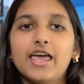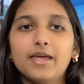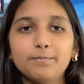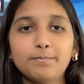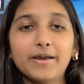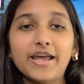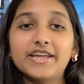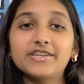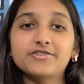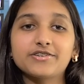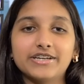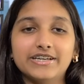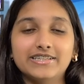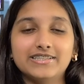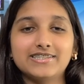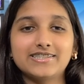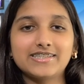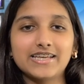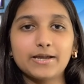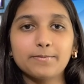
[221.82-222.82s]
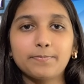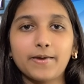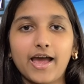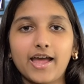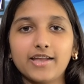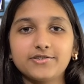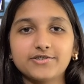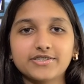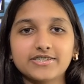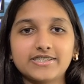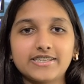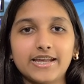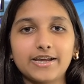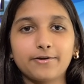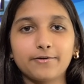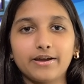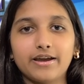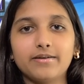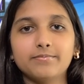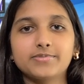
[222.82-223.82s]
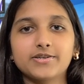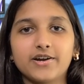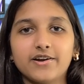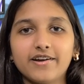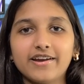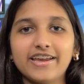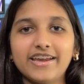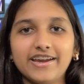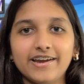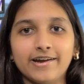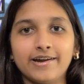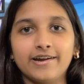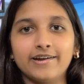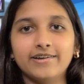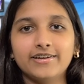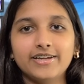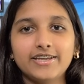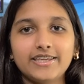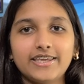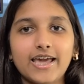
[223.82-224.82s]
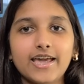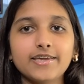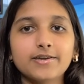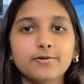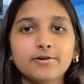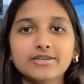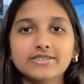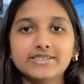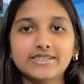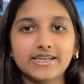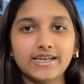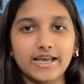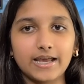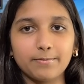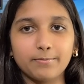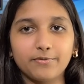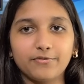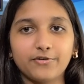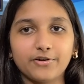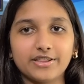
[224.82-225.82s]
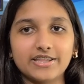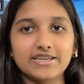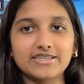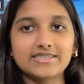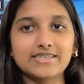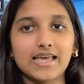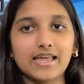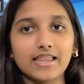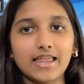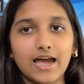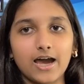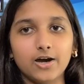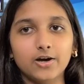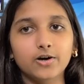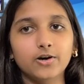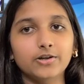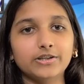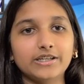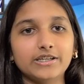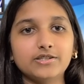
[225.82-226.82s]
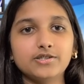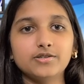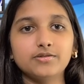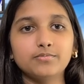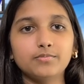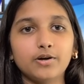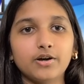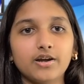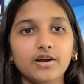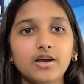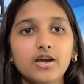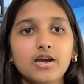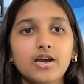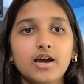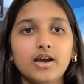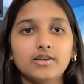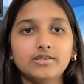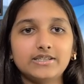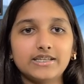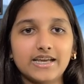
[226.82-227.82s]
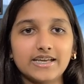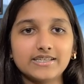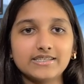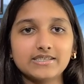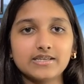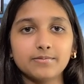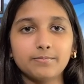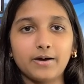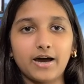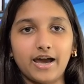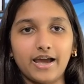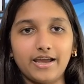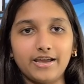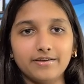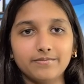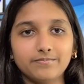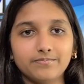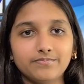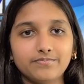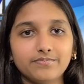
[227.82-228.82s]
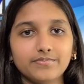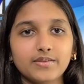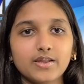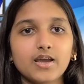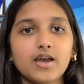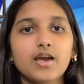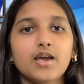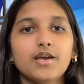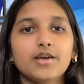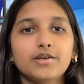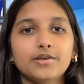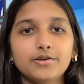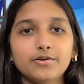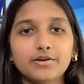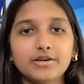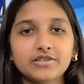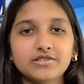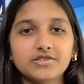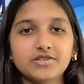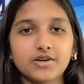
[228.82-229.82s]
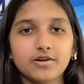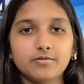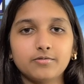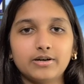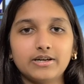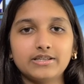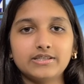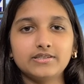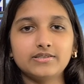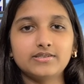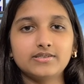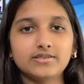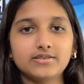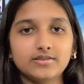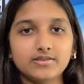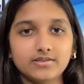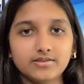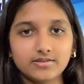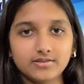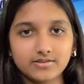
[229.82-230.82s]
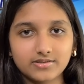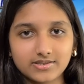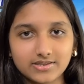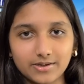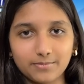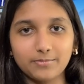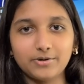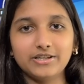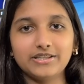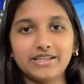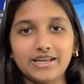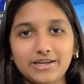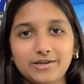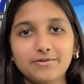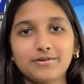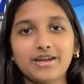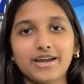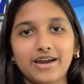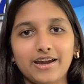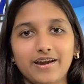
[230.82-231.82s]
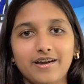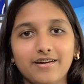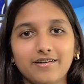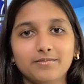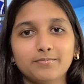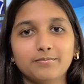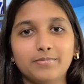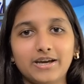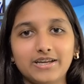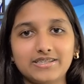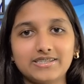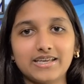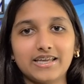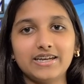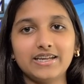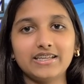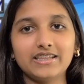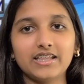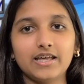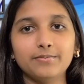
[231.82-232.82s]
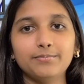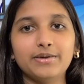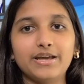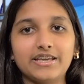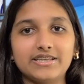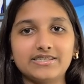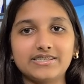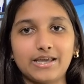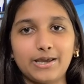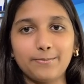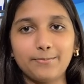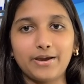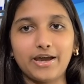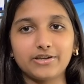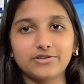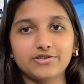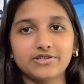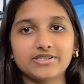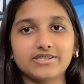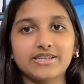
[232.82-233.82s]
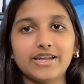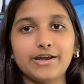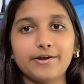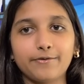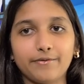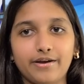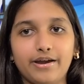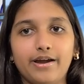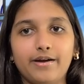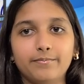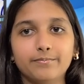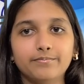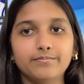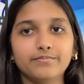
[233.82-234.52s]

And Patriots, St. Patrick's Day grams are here. Get yours today before they sell out. Only two more days to buy. You can show one, someone that you care by sending them a St. Patrick's Day gram.